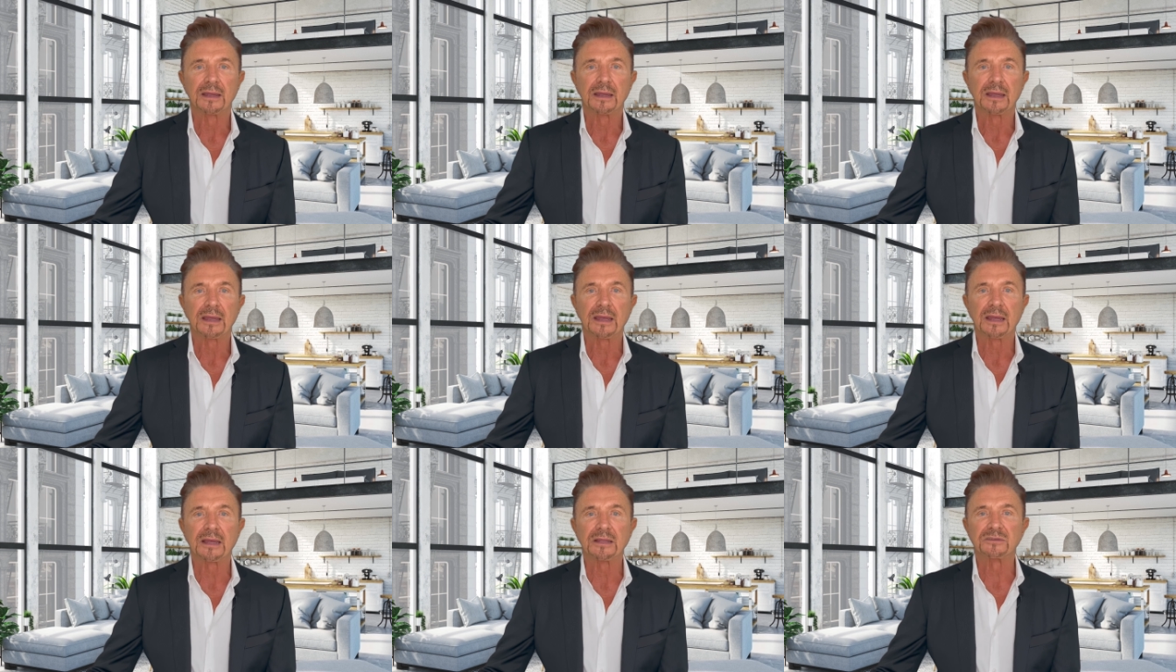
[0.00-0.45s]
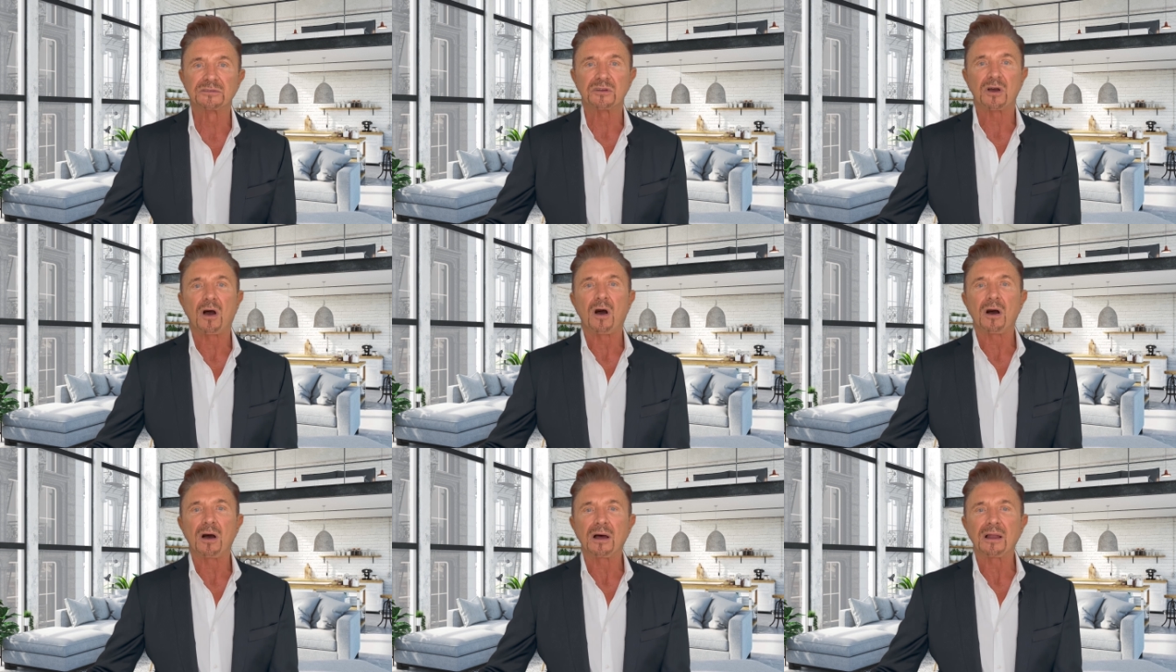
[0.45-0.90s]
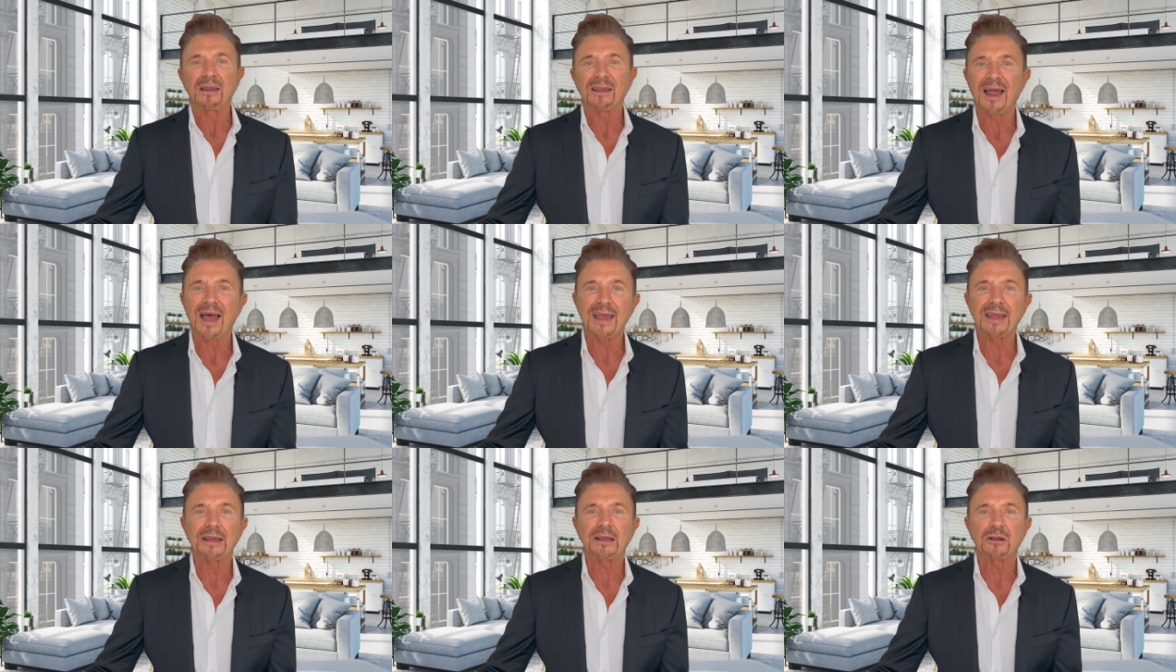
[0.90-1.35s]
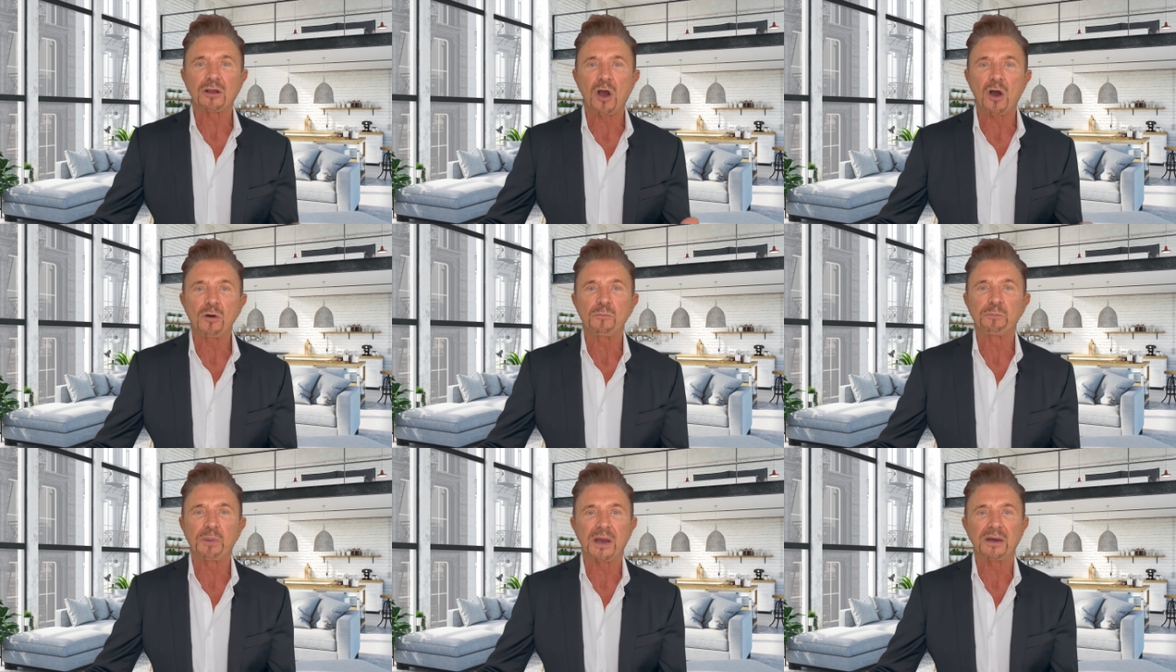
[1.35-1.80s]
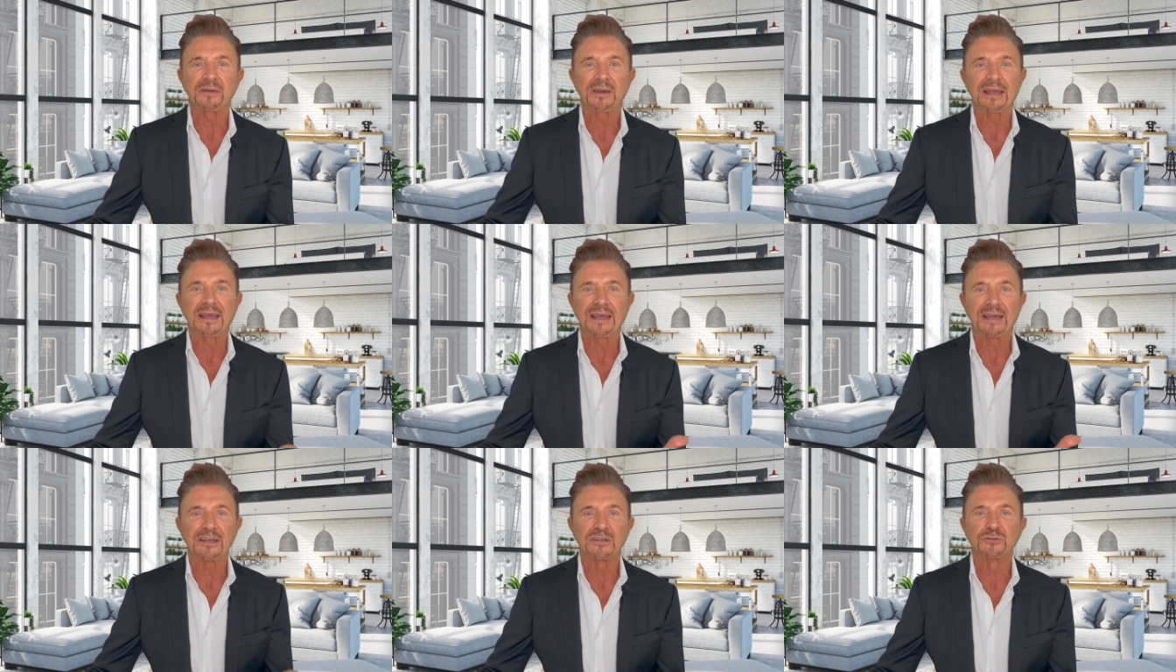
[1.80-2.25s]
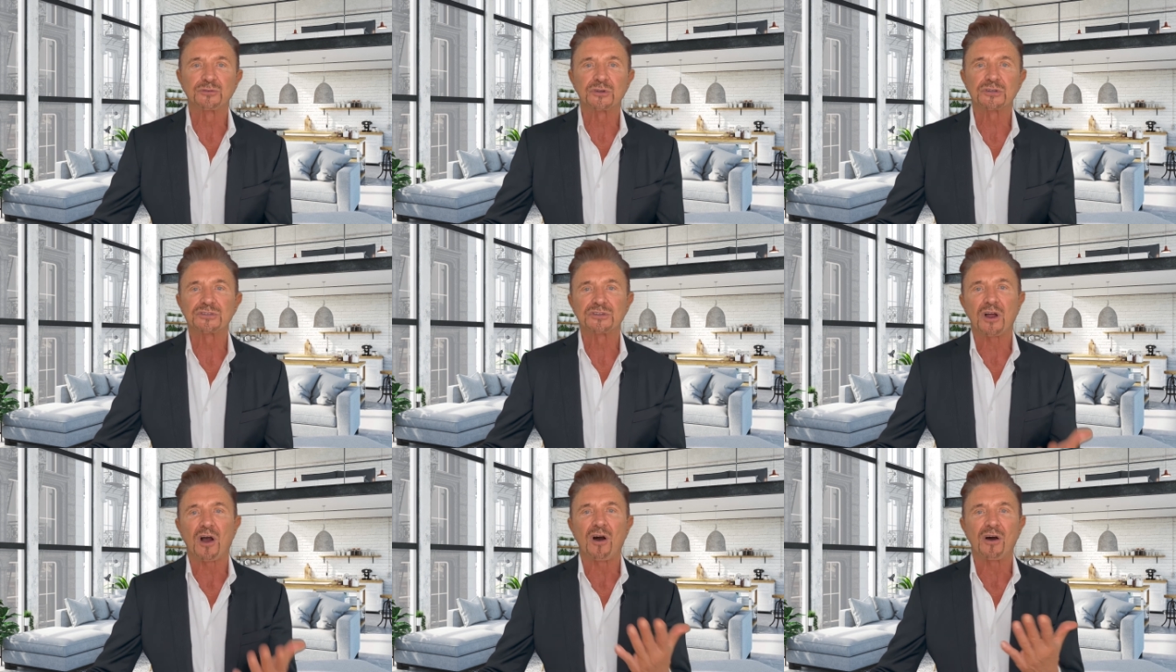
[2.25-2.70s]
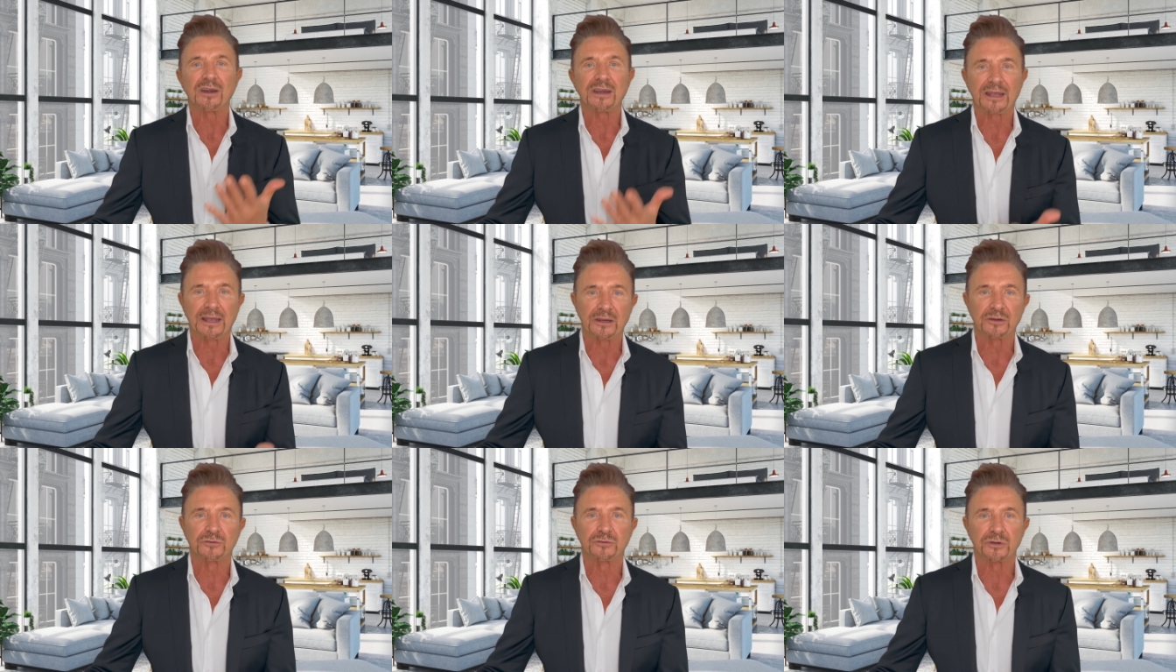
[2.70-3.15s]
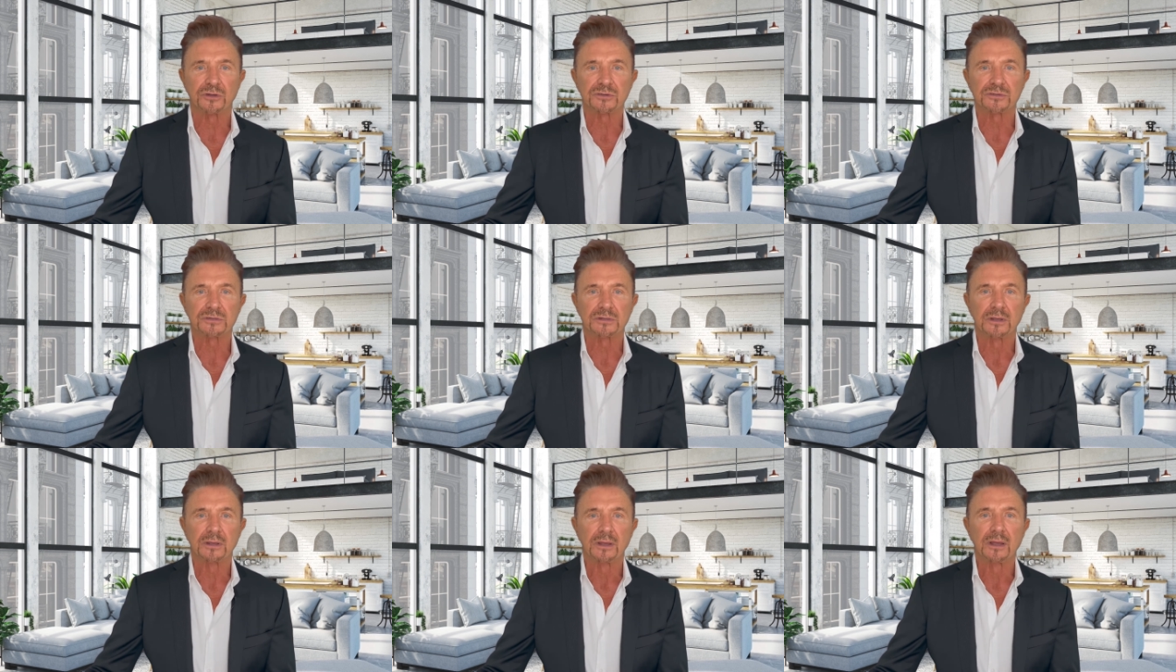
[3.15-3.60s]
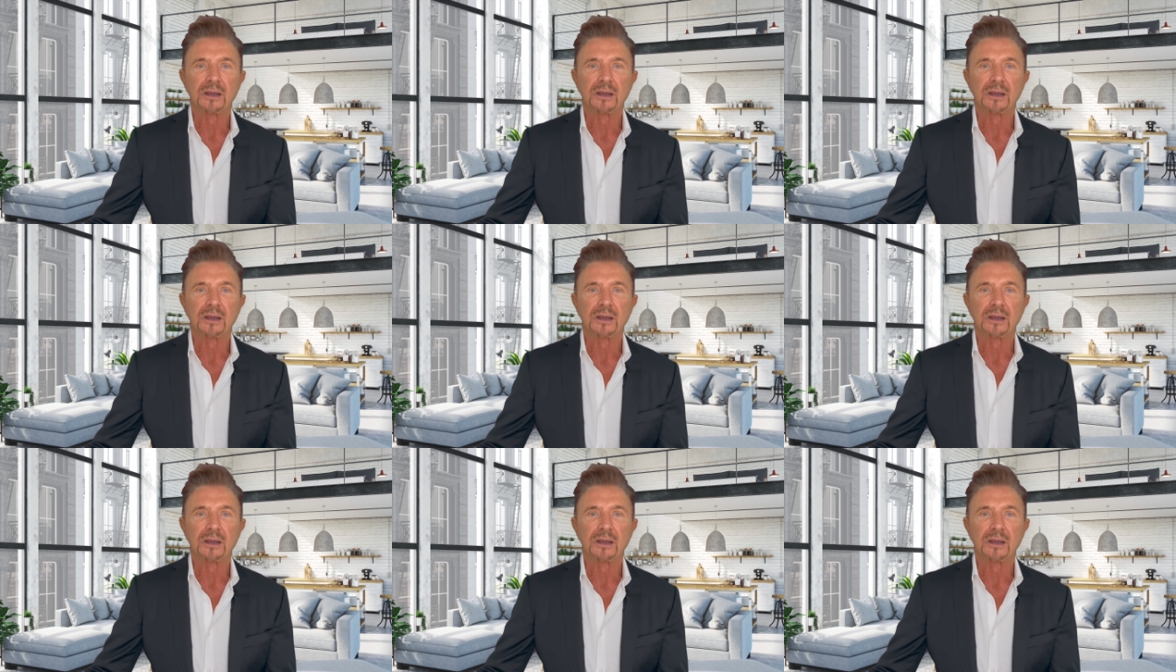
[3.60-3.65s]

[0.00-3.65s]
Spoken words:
It's like compounding interest on interest.